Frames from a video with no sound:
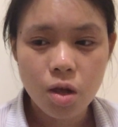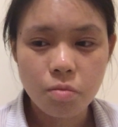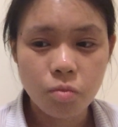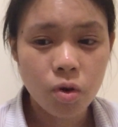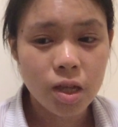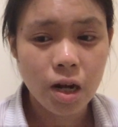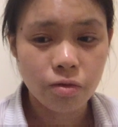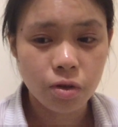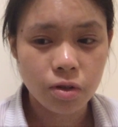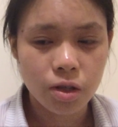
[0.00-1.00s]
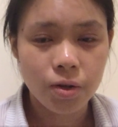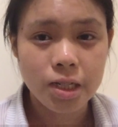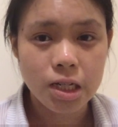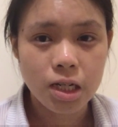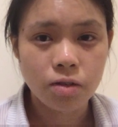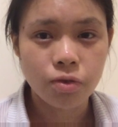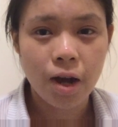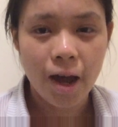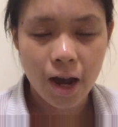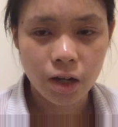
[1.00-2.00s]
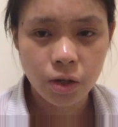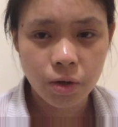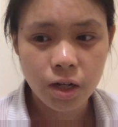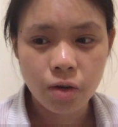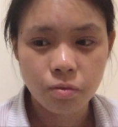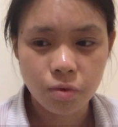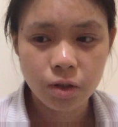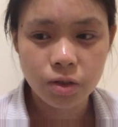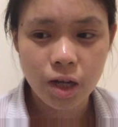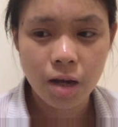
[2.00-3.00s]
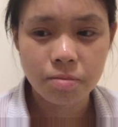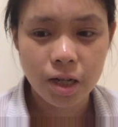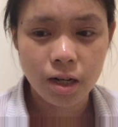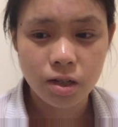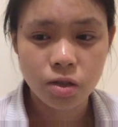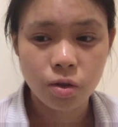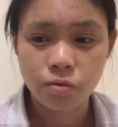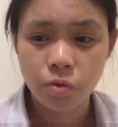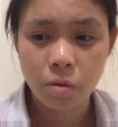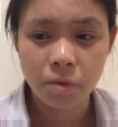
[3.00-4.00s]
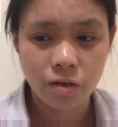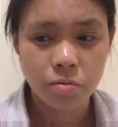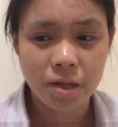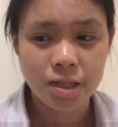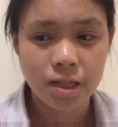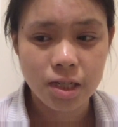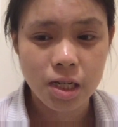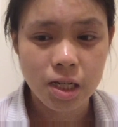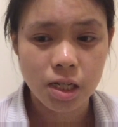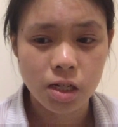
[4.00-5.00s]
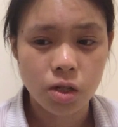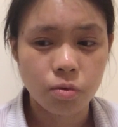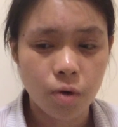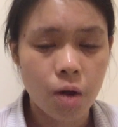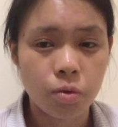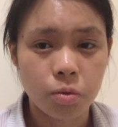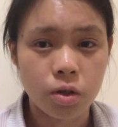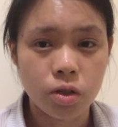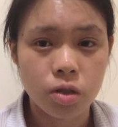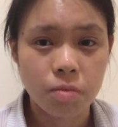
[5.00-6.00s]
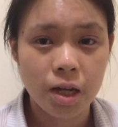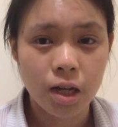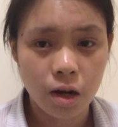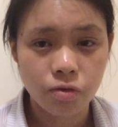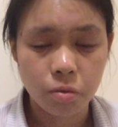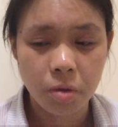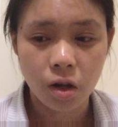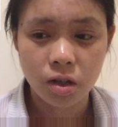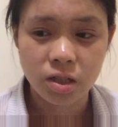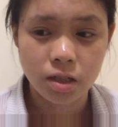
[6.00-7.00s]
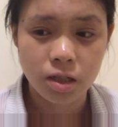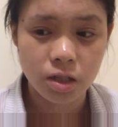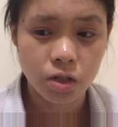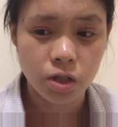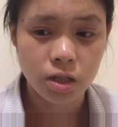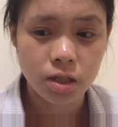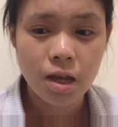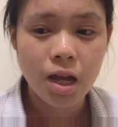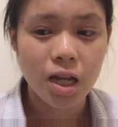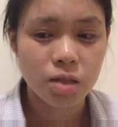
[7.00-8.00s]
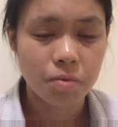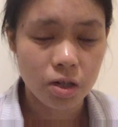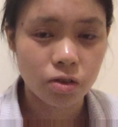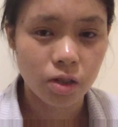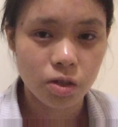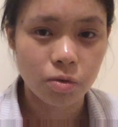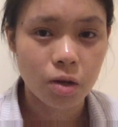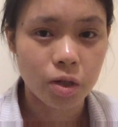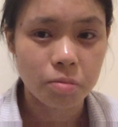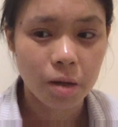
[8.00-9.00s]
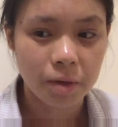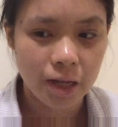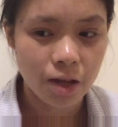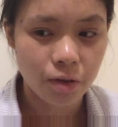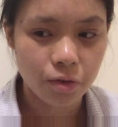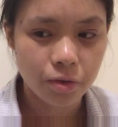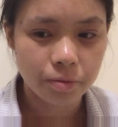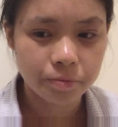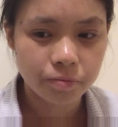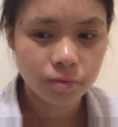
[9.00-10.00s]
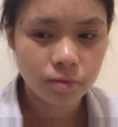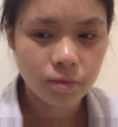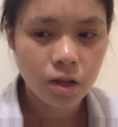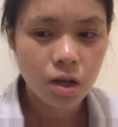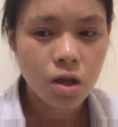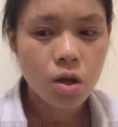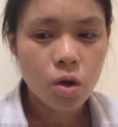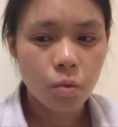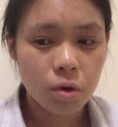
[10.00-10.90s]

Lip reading: More than ever, there is a need for accurate, real-time data to inform governments and citizens around the world to make careful policy decisions, especially surrounding public health. One